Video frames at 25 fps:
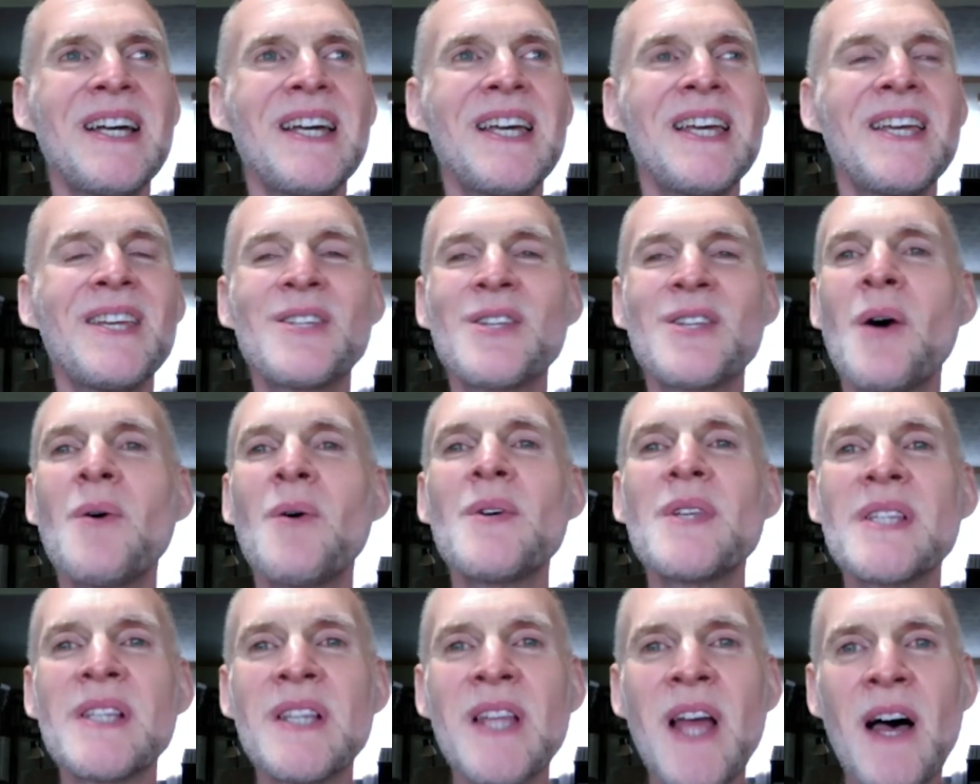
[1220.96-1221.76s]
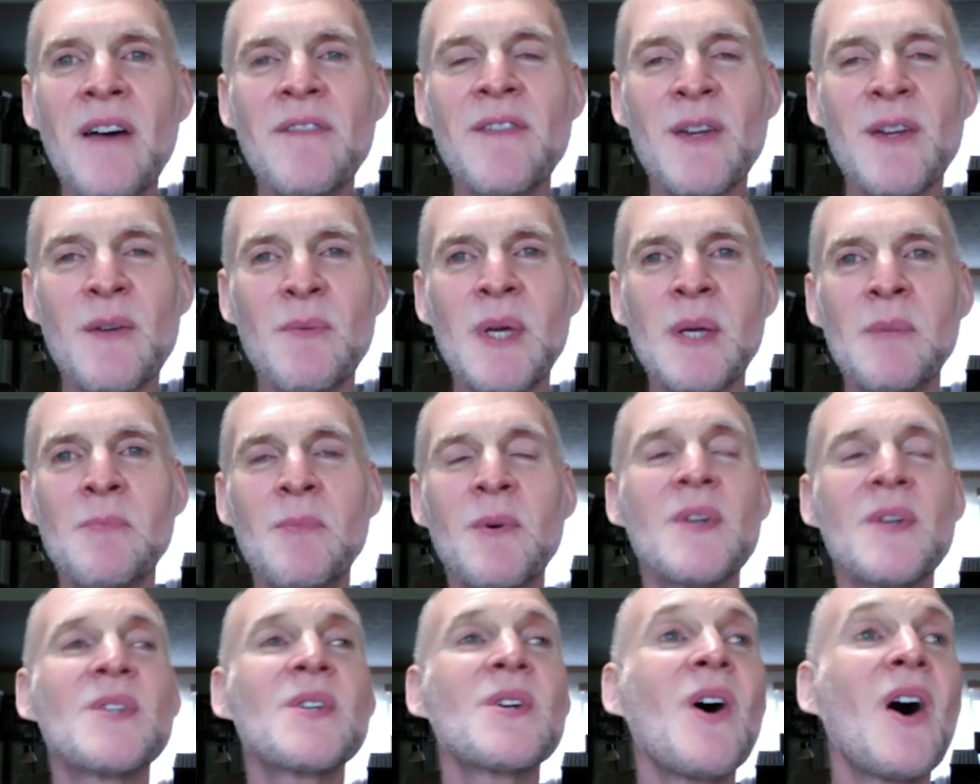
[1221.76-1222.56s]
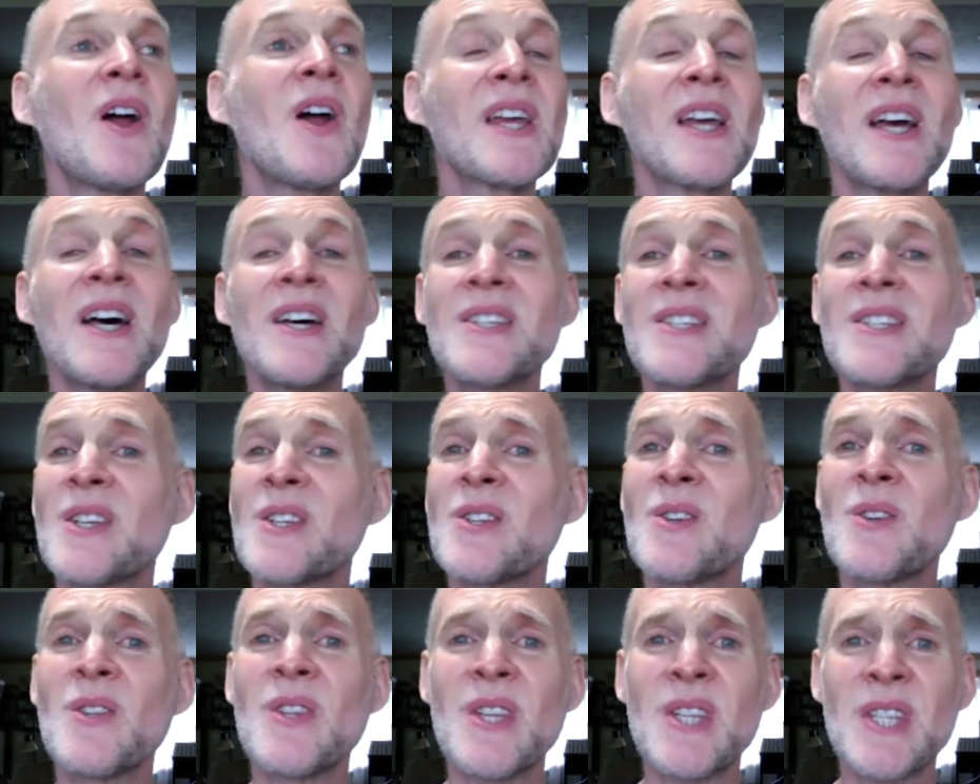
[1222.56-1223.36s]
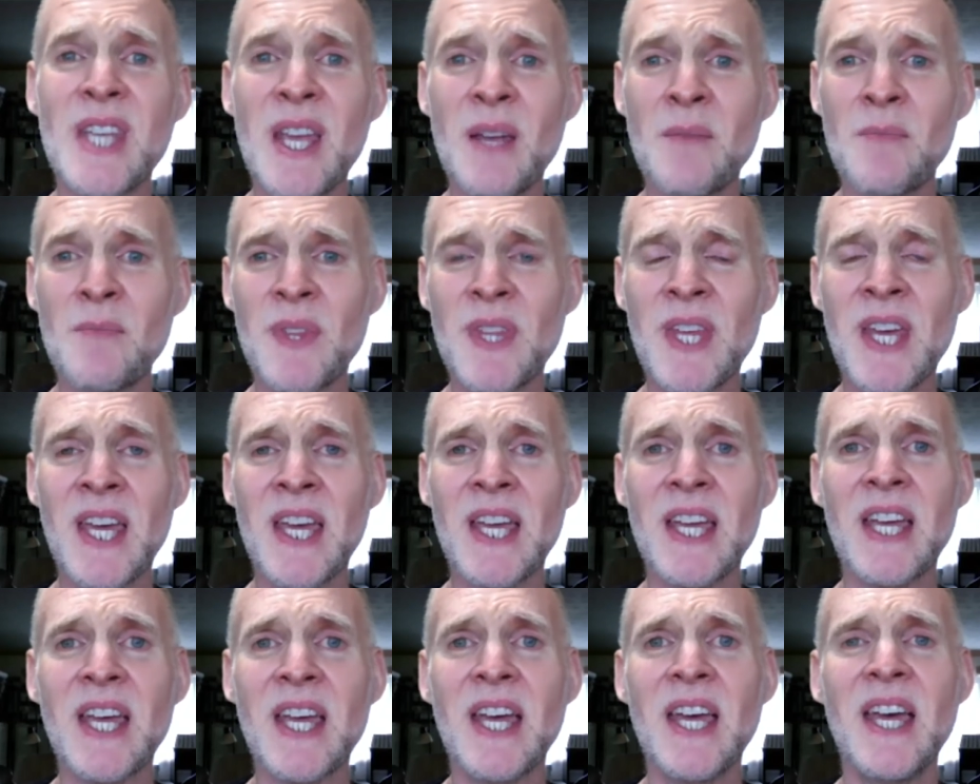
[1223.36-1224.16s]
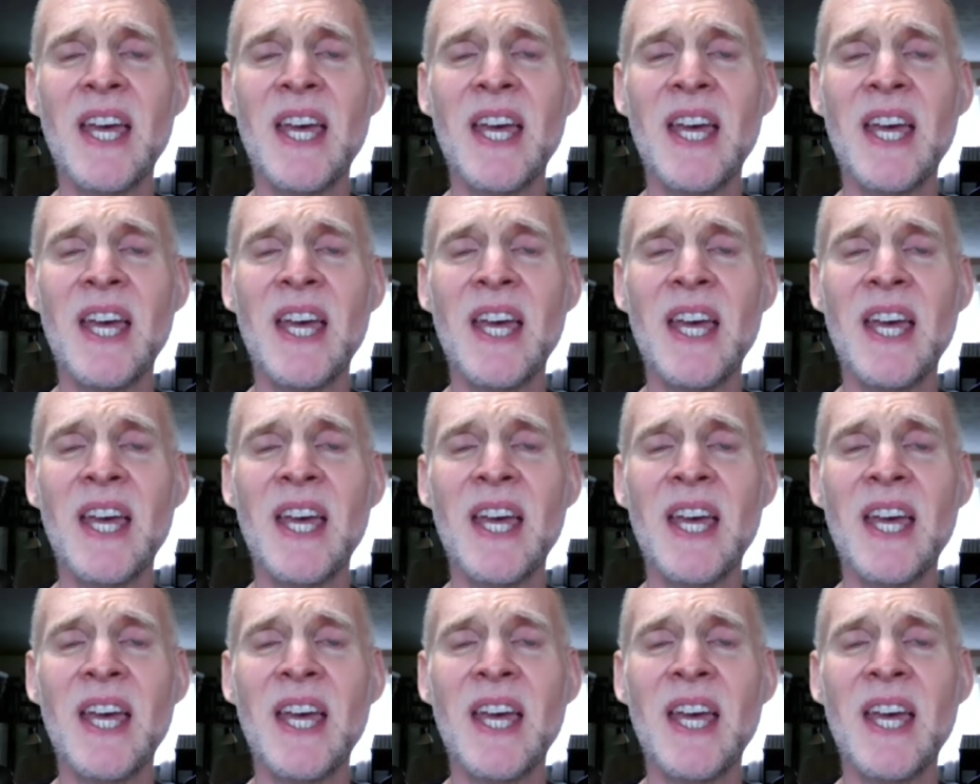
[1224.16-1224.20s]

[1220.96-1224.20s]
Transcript: He's always loving people. He's calling us to do the same thing.